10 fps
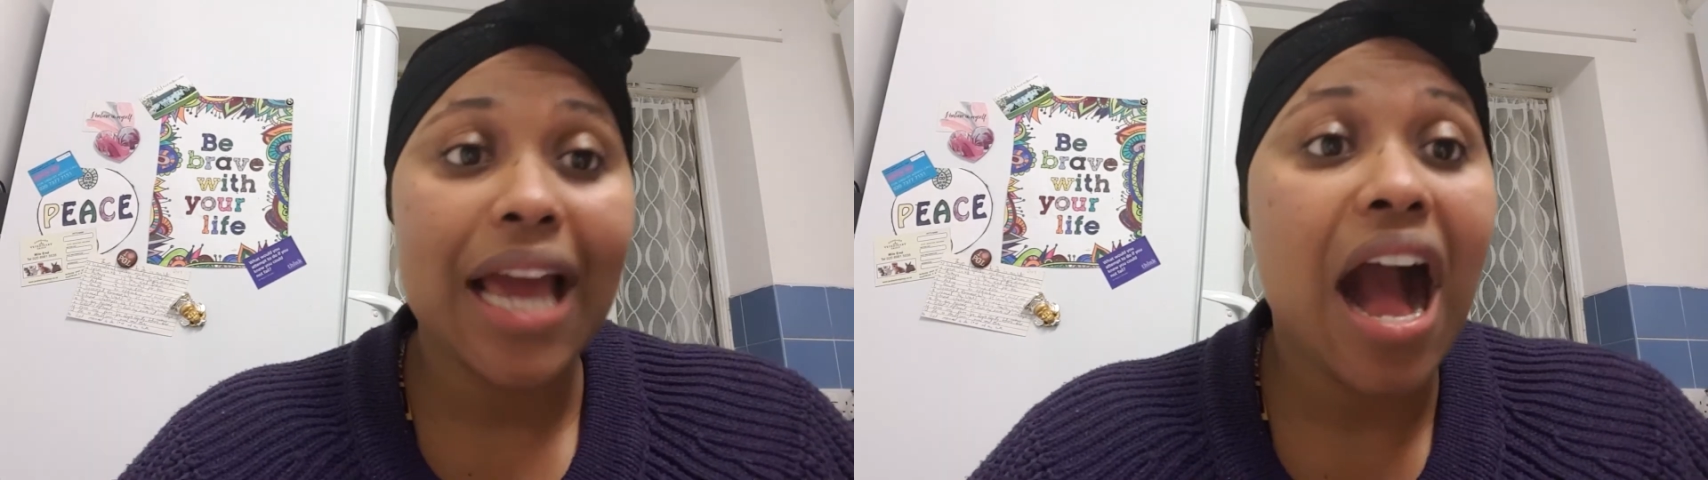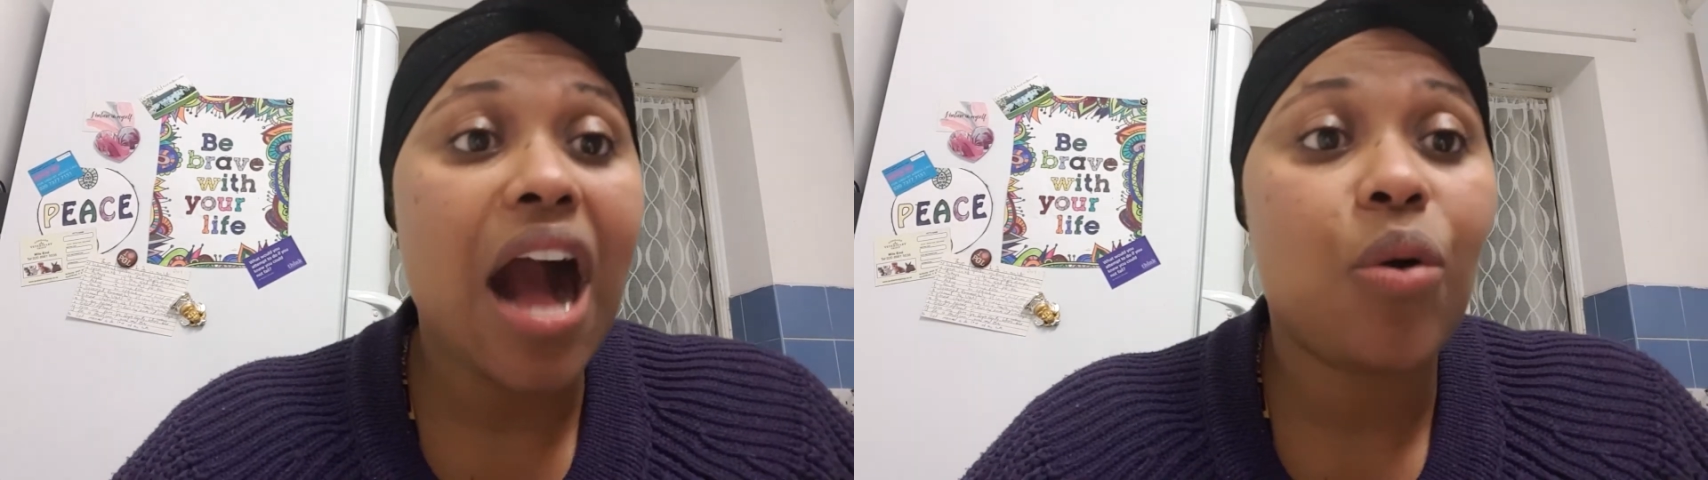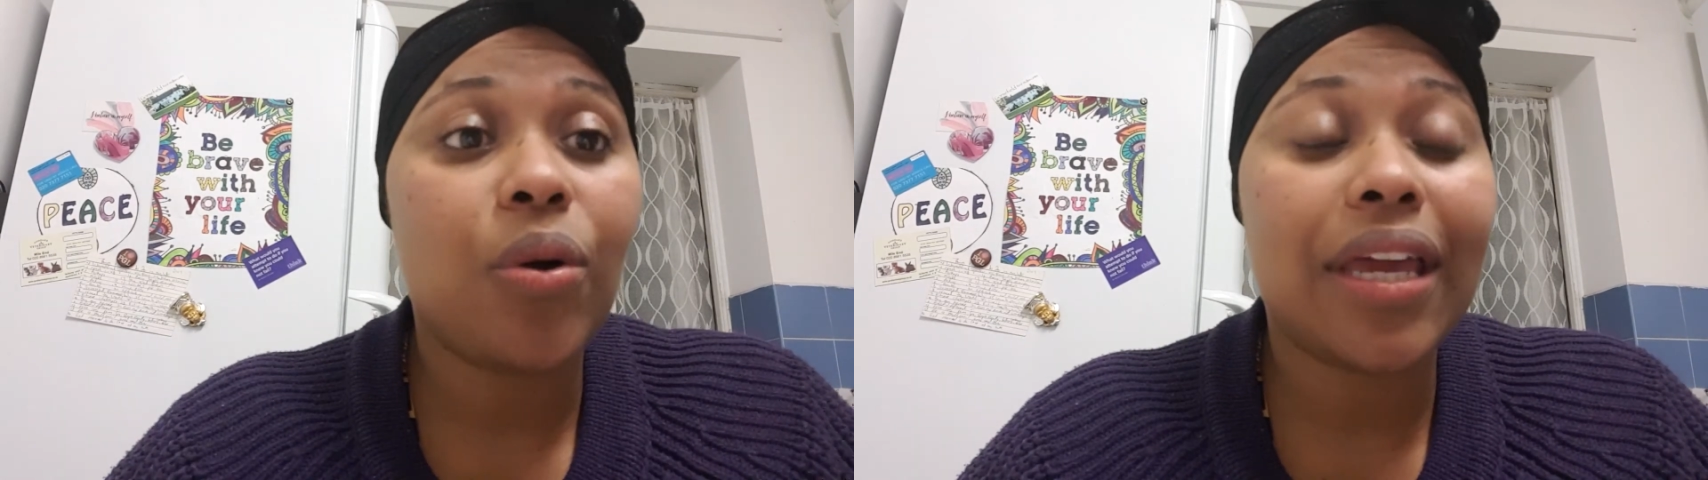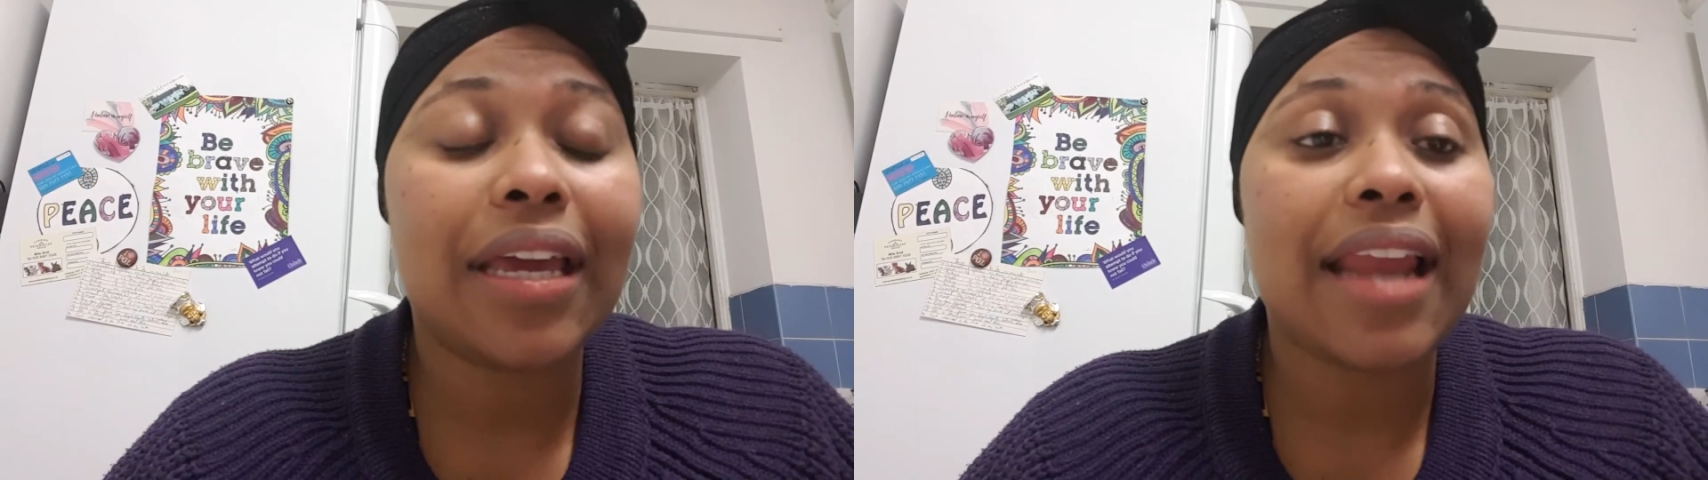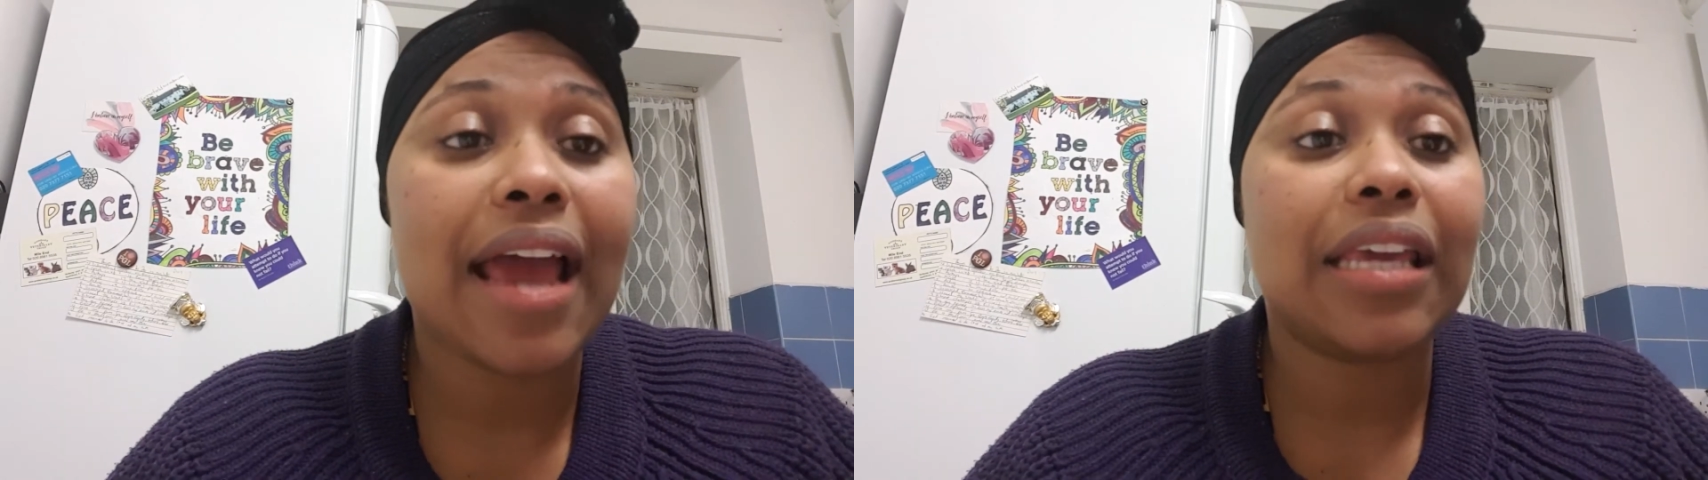how
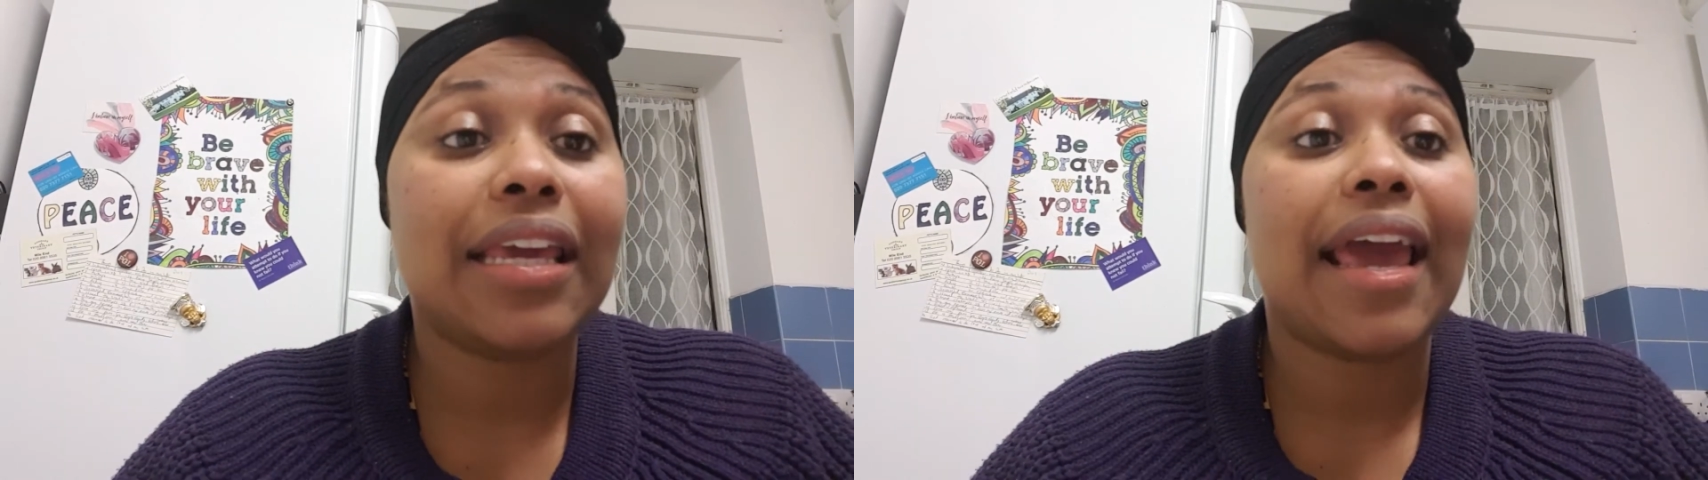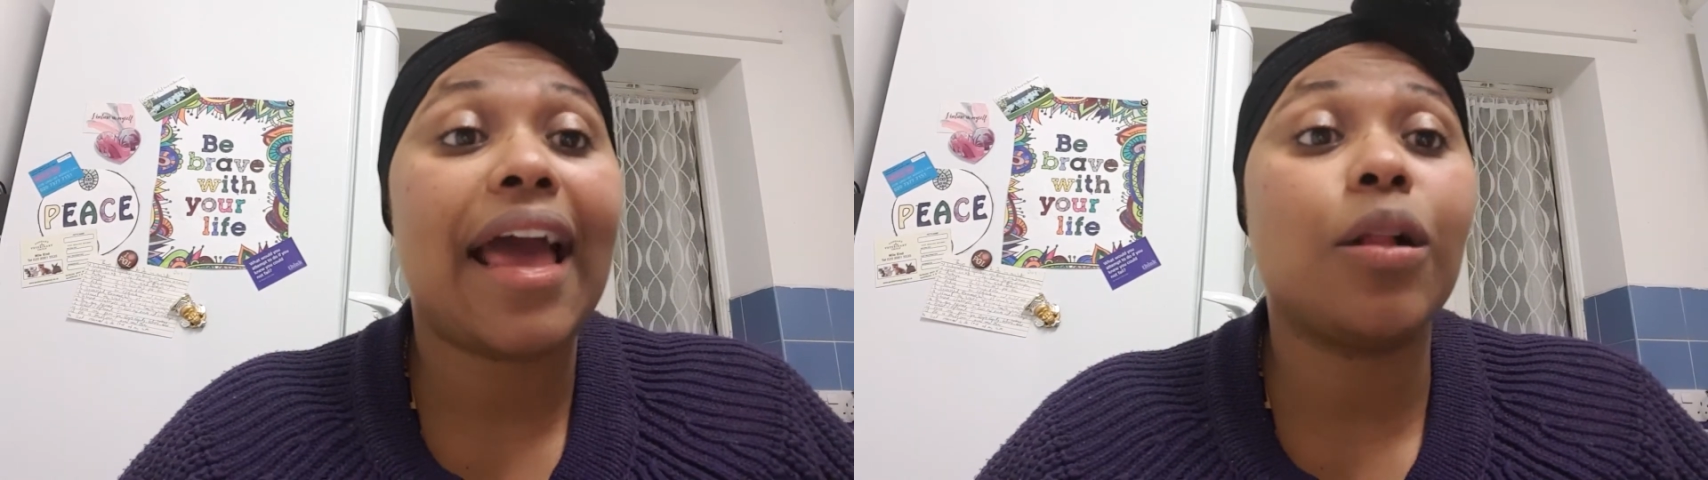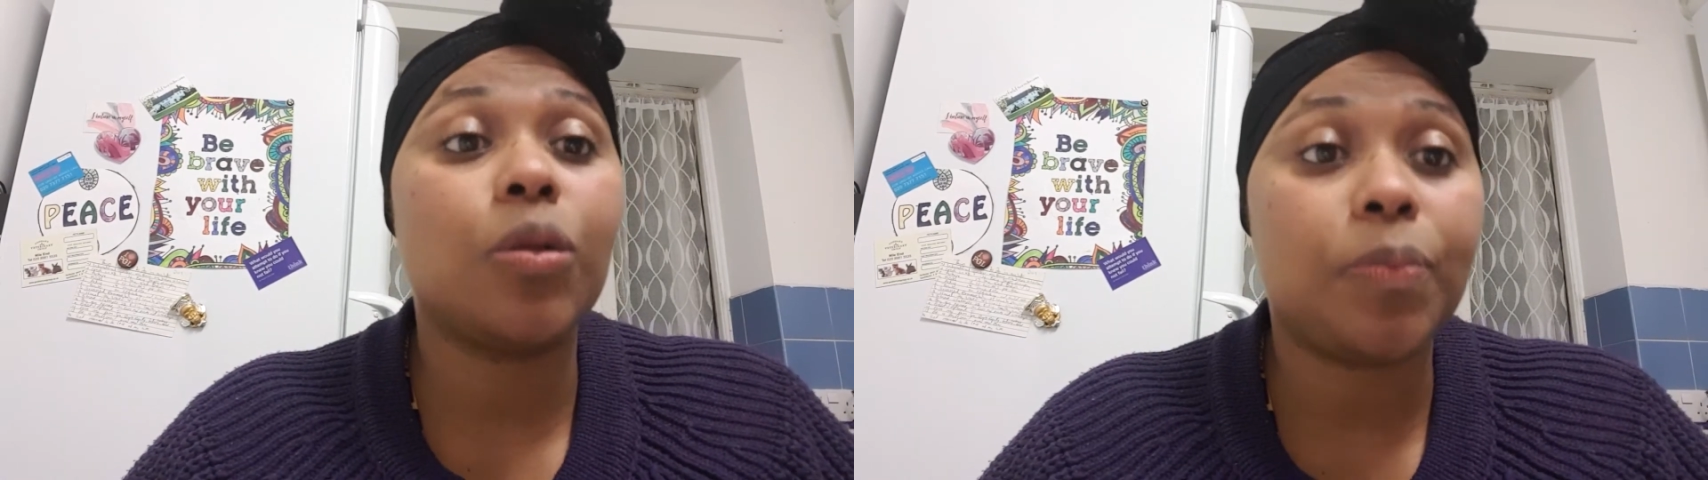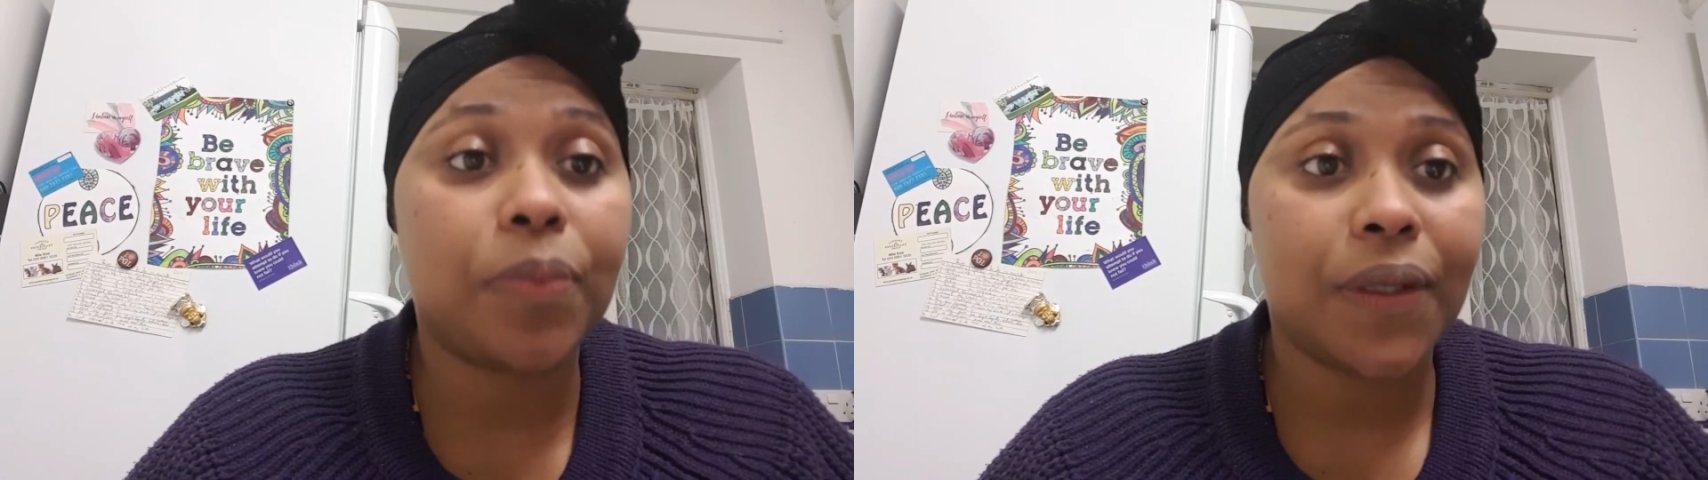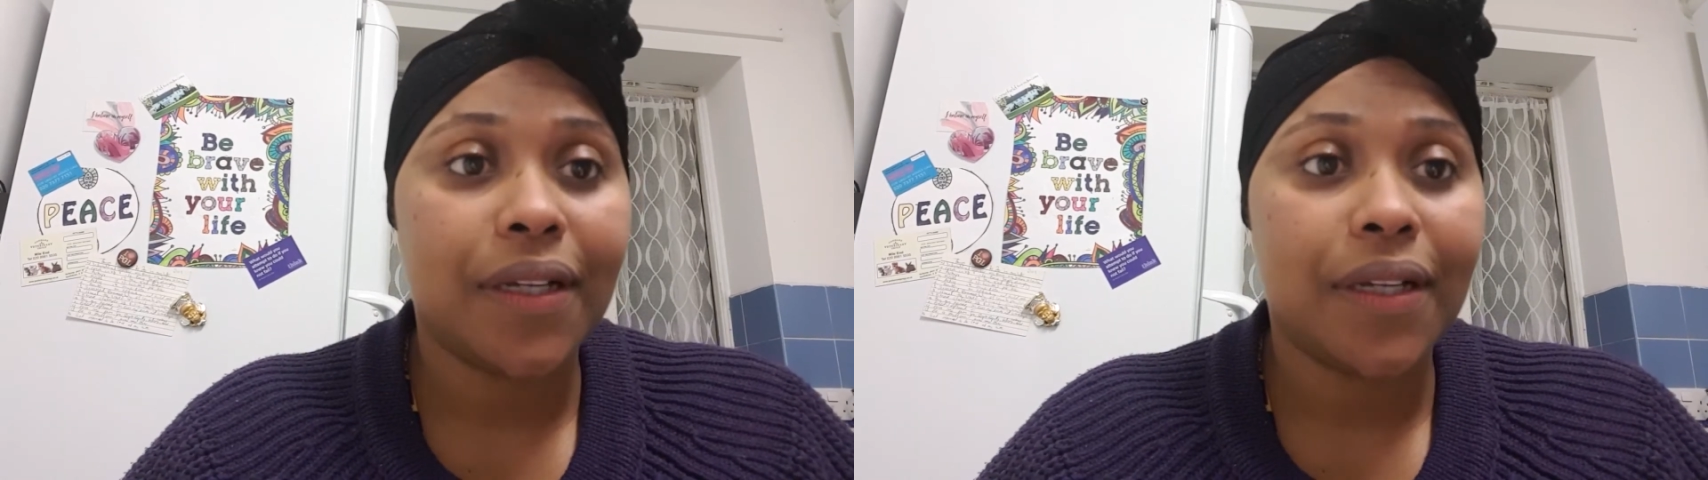can I help